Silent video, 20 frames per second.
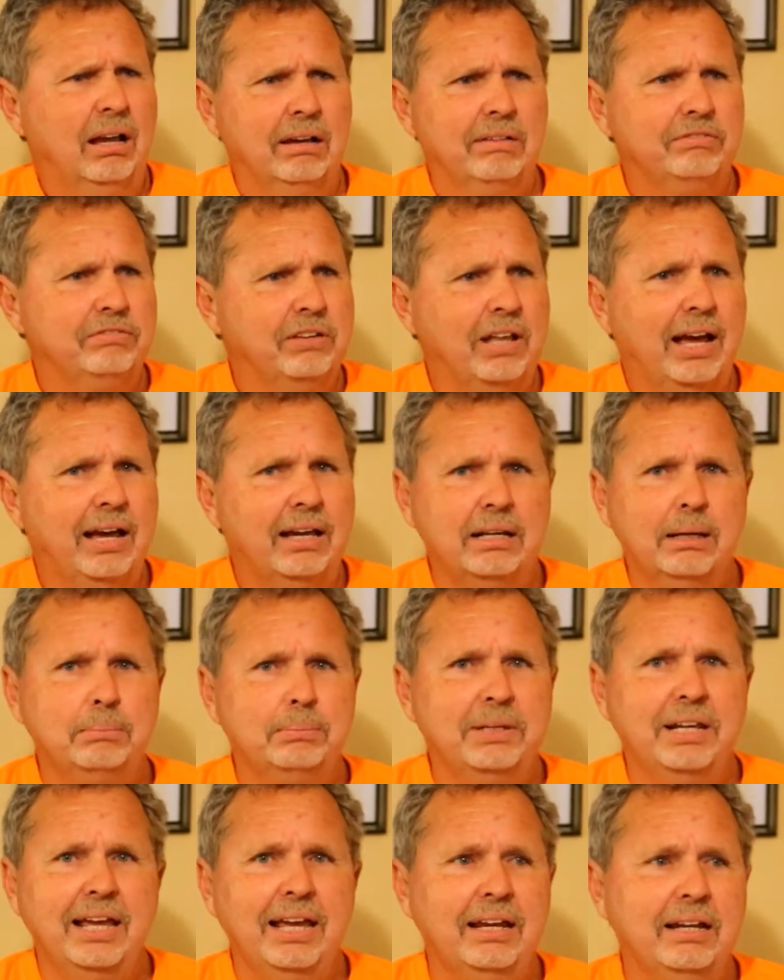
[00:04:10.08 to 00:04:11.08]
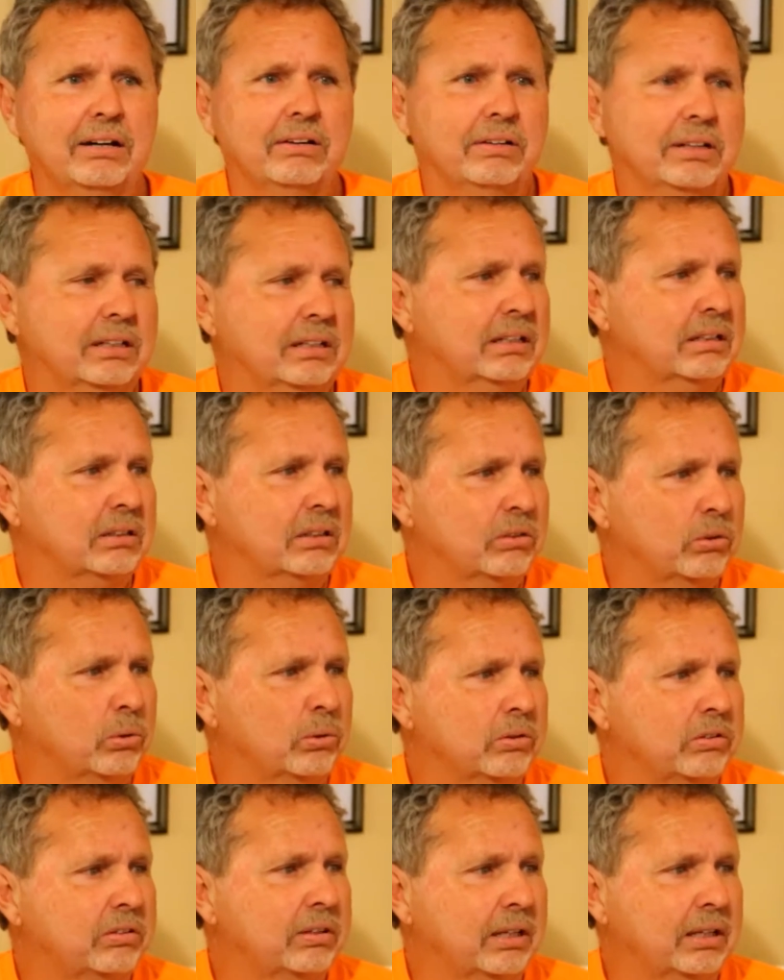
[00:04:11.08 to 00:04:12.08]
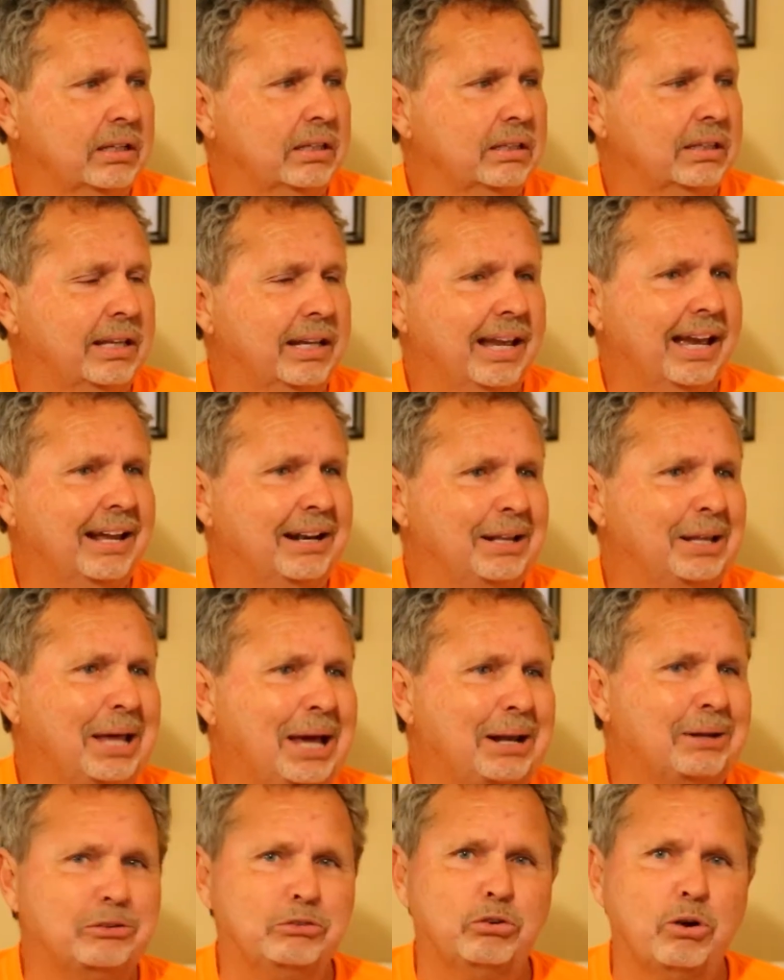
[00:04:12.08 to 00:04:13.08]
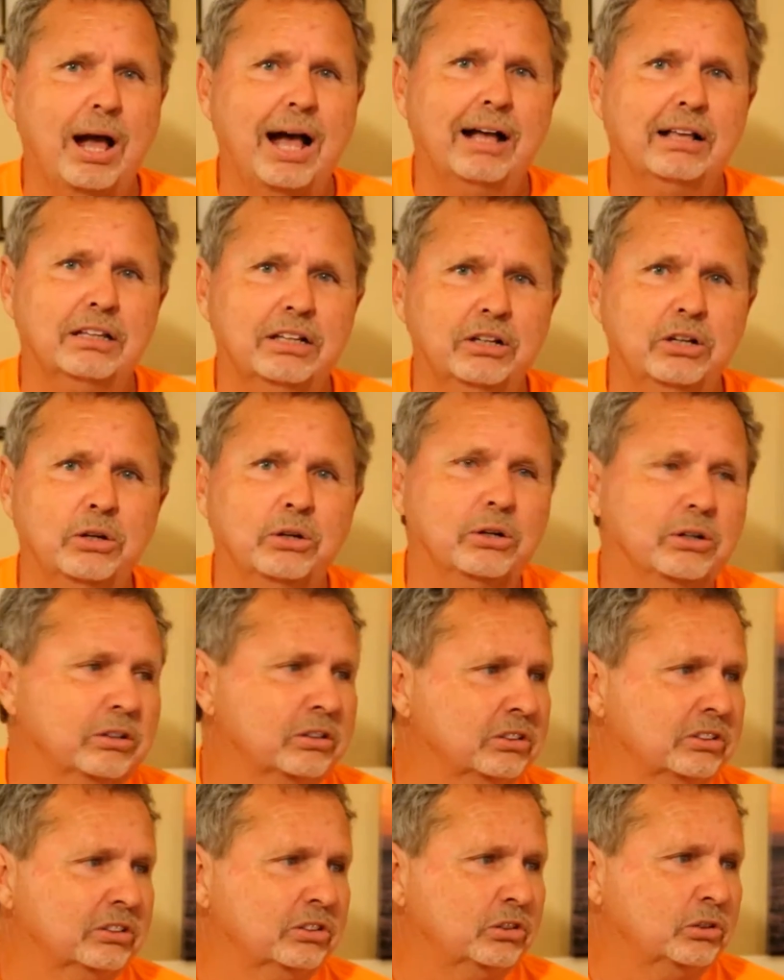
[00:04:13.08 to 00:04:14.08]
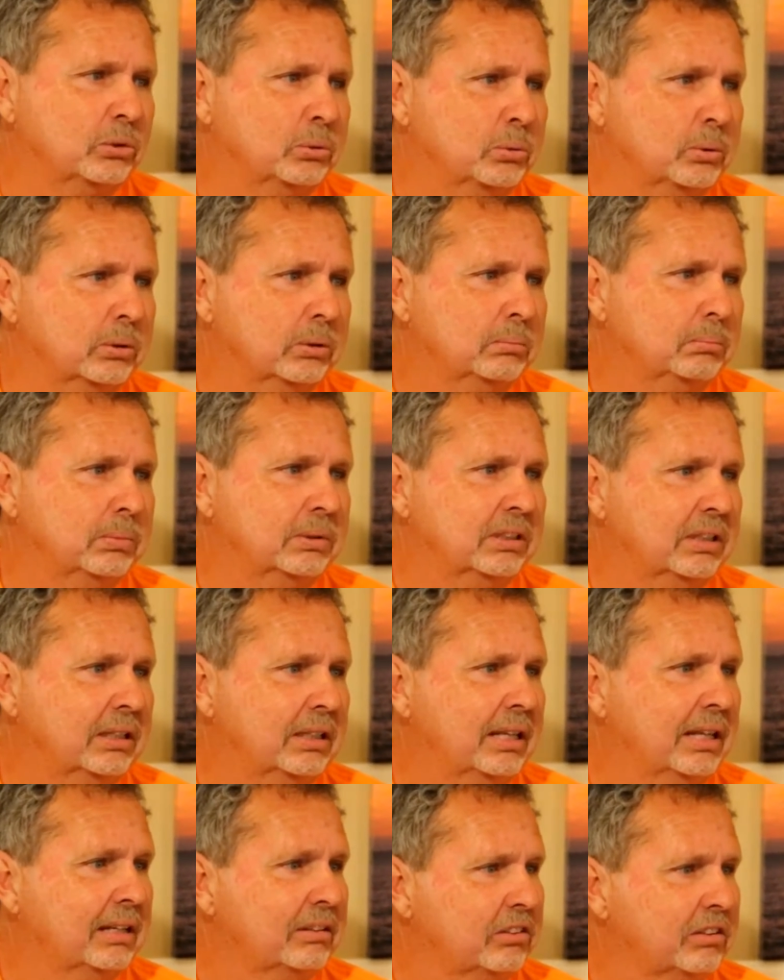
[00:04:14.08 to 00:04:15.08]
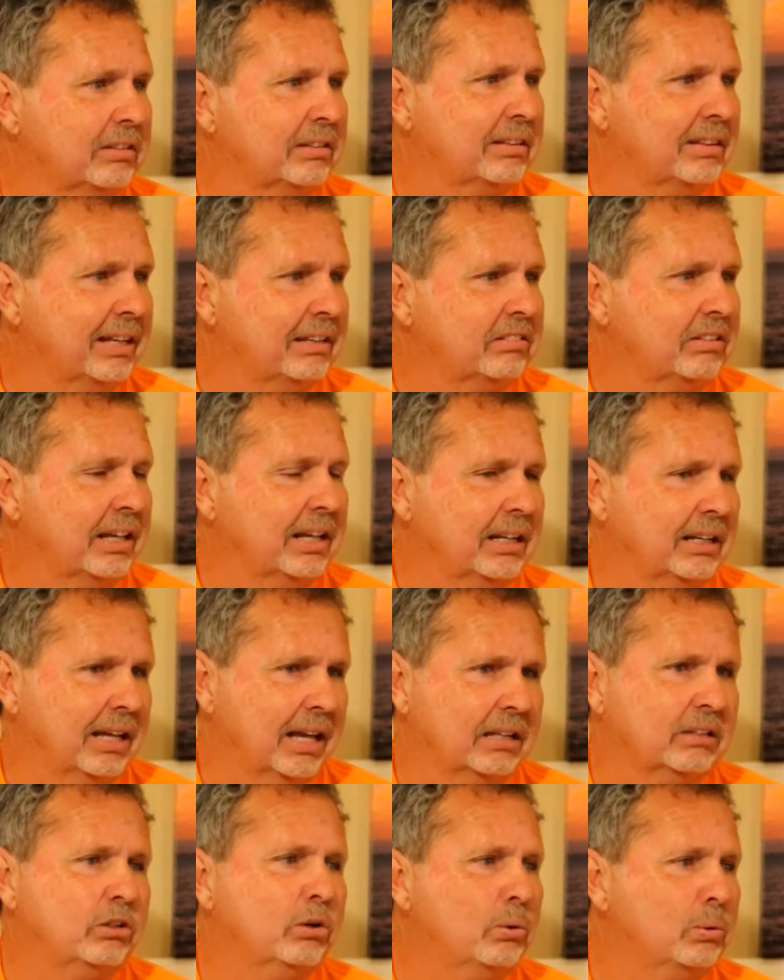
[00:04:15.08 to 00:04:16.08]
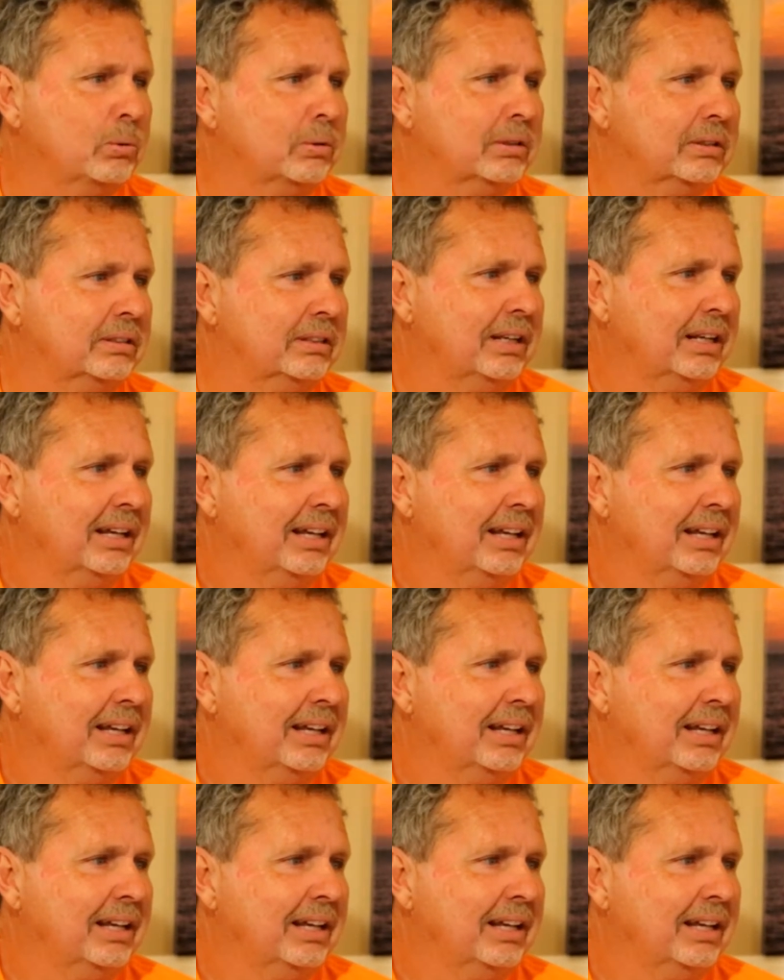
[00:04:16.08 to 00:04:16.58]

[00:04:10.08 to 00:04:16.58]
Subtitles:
fly it up in the air. And of course they had a lot of trial and errors and so on, but that's how it got going.